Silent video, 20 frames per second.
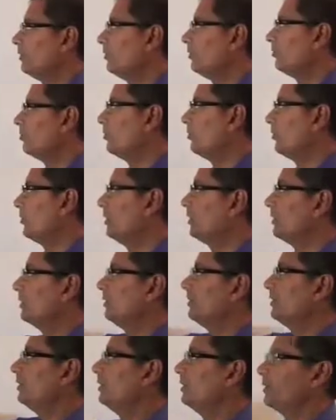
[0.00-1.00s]
So we
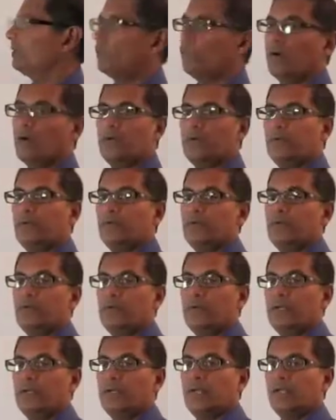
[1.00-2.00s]
could see that y equals
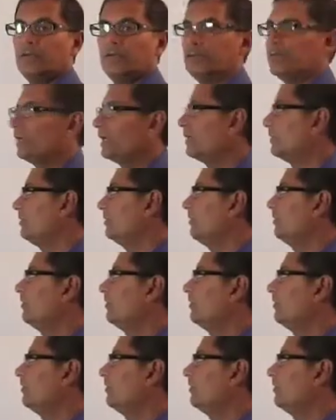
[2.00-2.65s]
3 to the x is actually